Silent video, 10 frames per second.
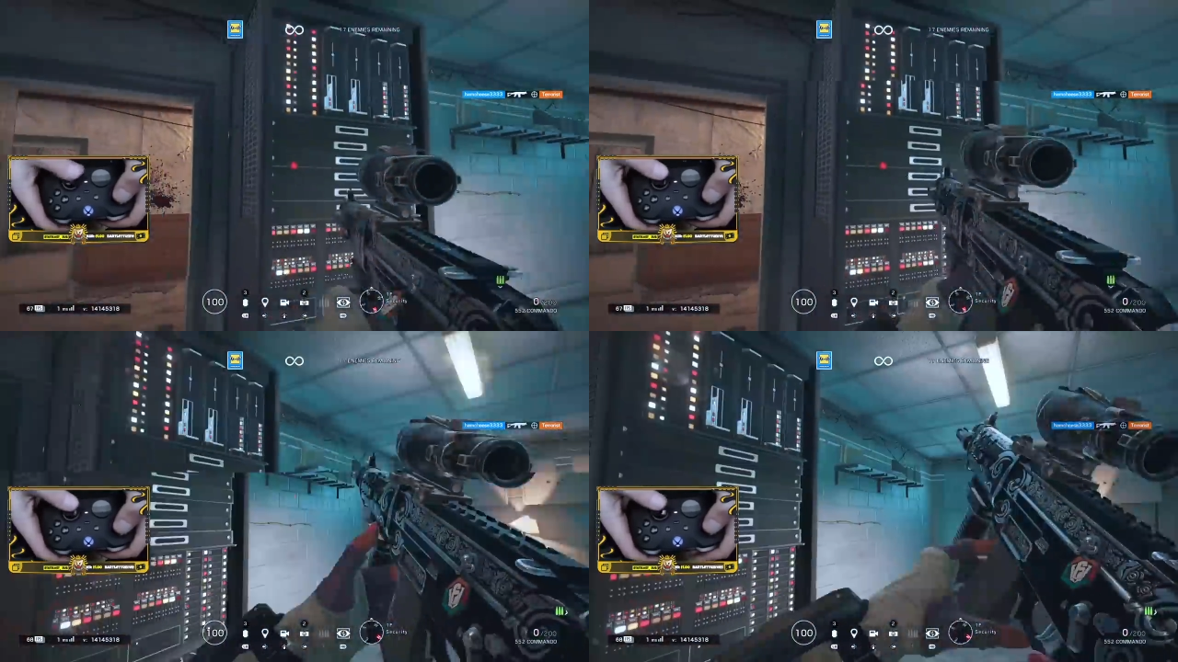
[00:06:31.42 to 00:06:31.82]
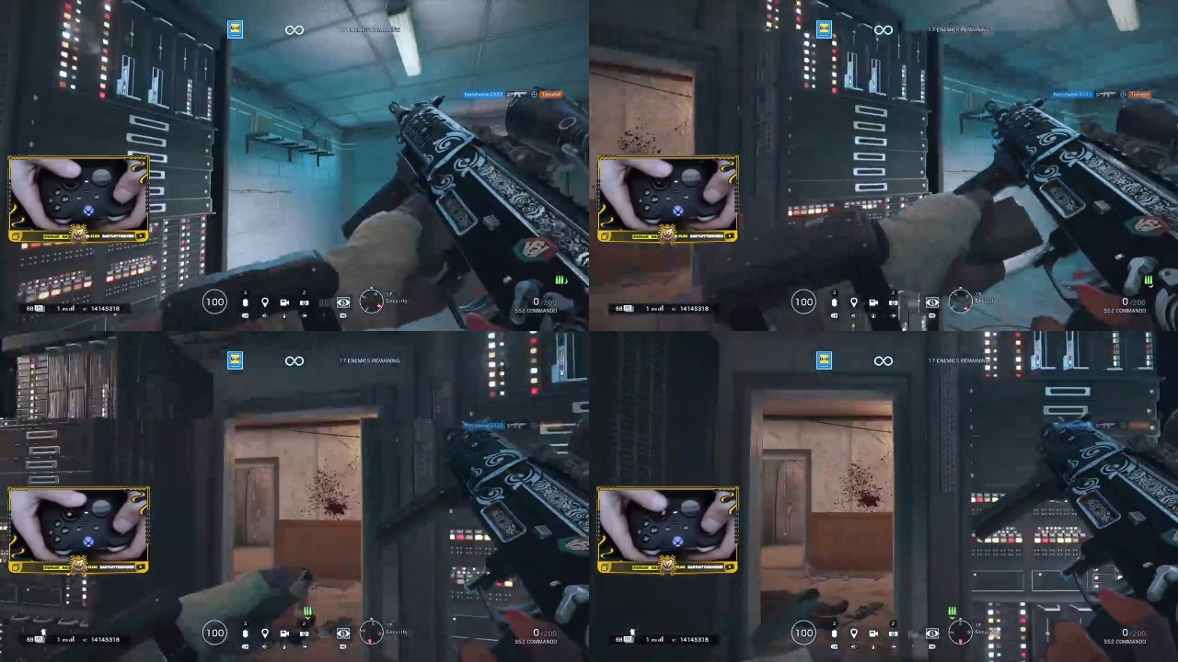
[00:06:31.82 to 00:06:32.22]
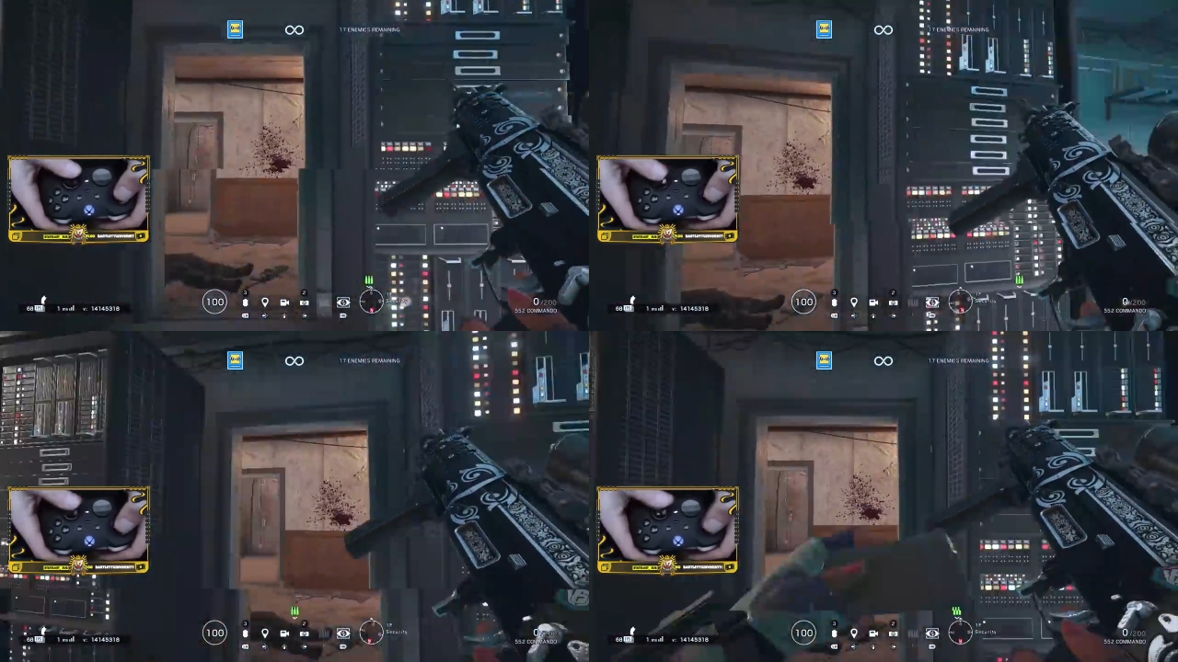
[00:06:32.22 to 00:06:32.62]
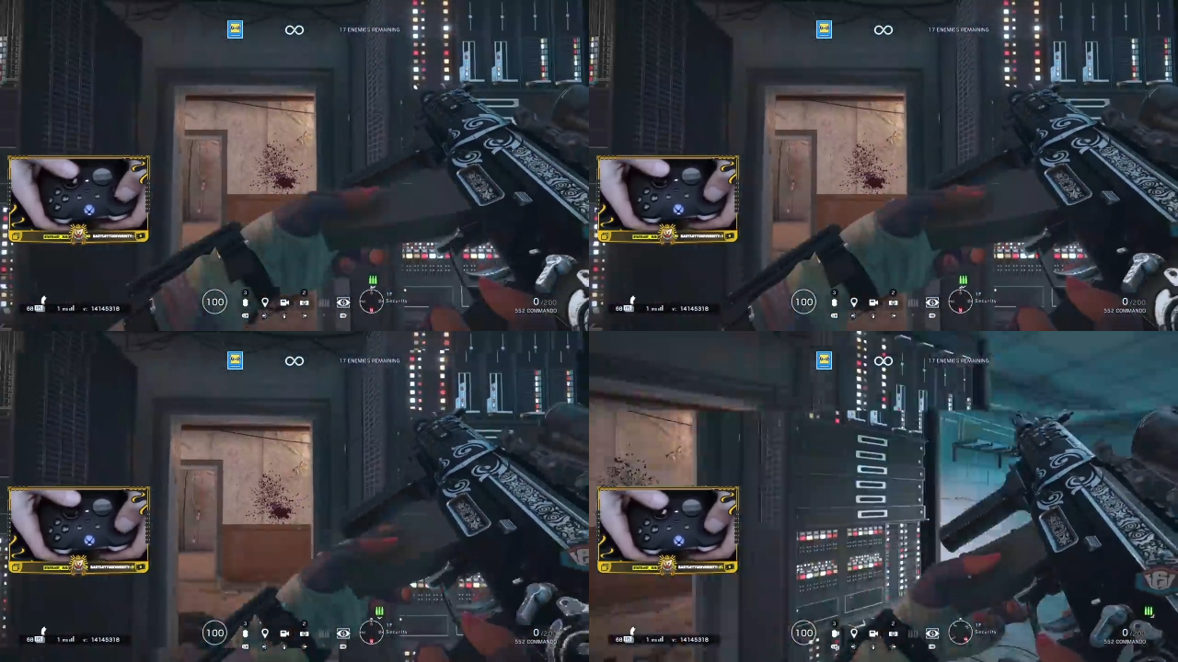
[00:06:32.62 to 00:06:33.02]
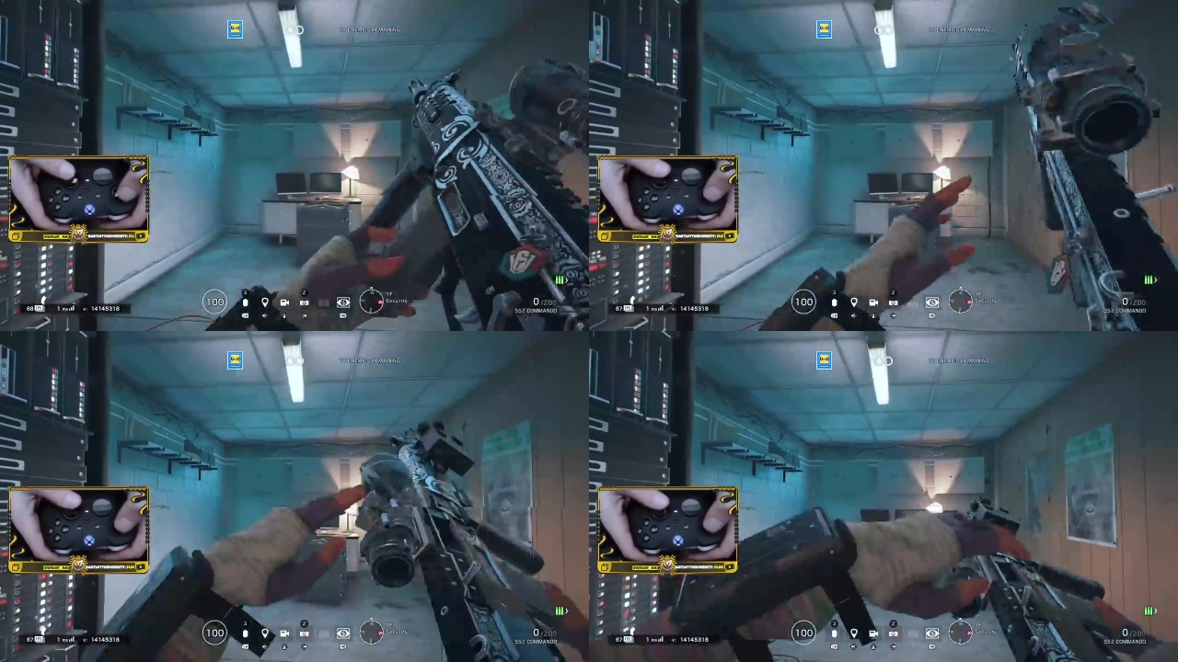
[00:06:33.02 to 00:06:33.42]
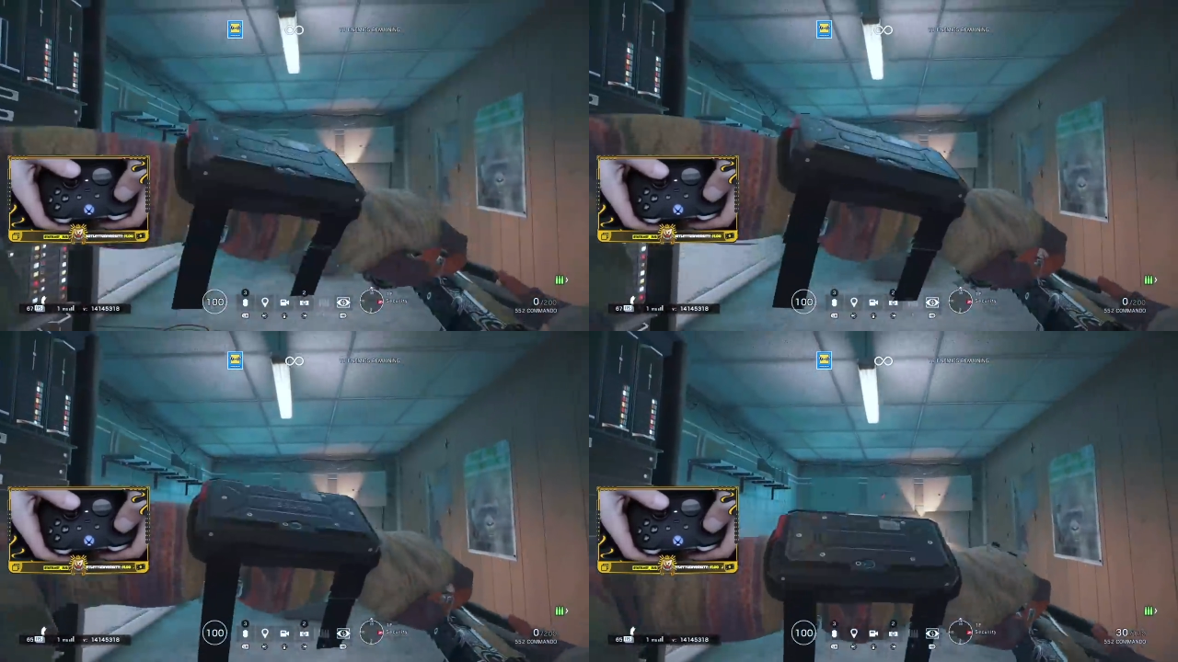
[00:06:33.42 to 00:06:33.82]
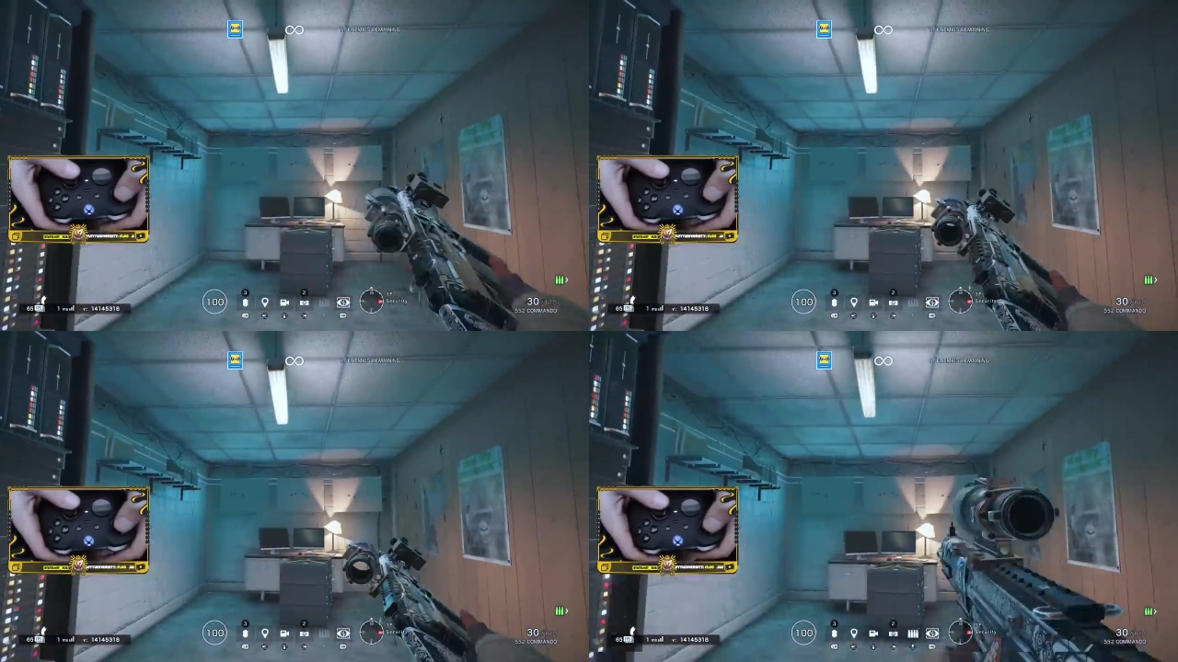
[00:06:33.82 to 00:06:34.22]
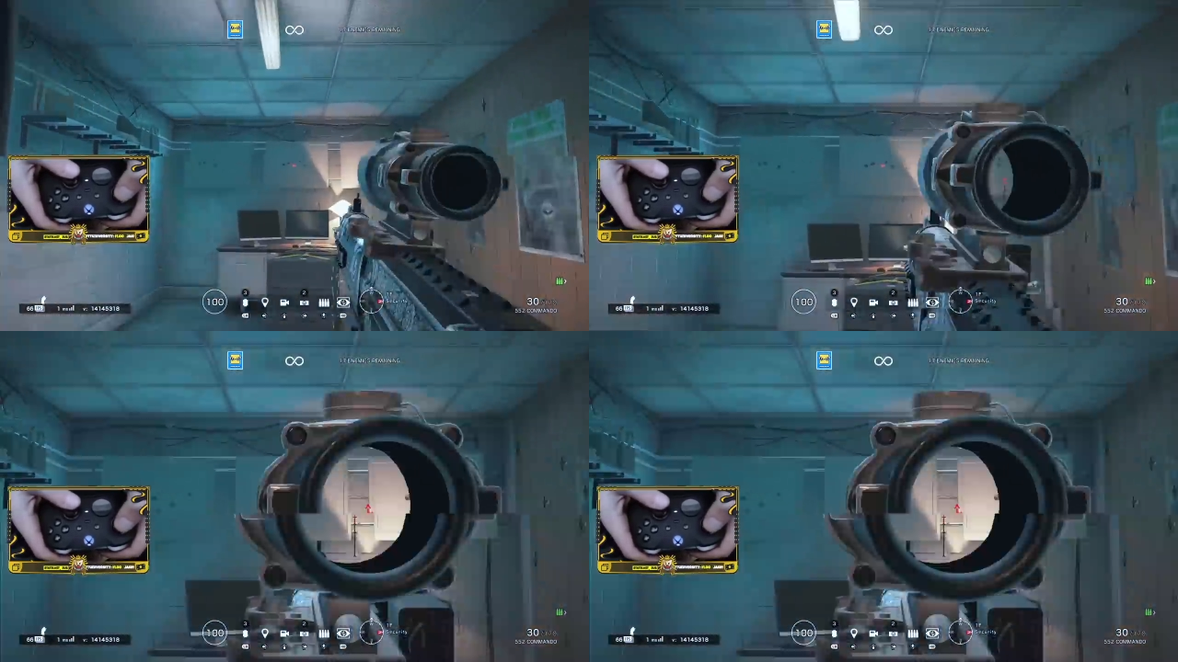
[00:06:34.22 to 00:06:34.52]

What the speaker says: Nobody's mouth can be seen.